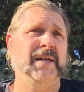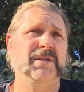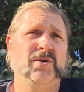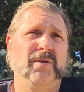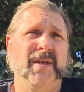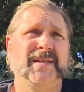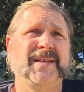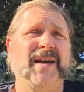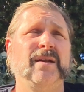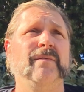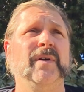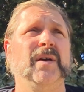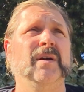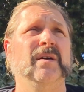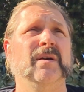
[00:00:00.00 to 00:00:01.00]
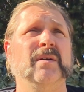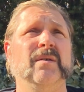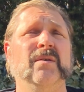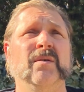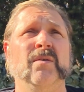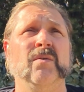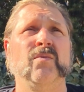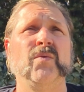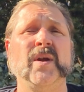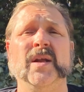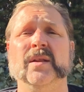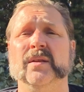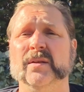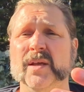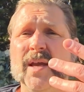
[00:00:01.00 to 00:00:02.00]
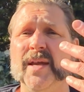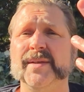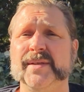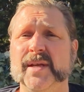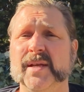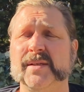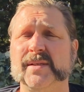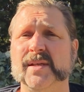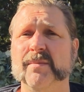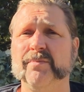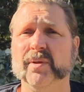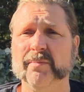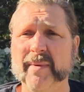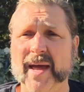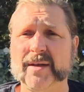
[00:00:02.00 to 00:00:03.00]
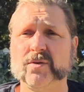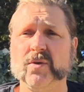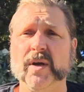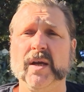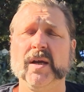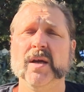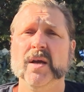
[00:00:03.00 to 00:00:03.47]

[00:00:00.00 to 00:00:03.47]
So that's kind of like a real easy and simple metric.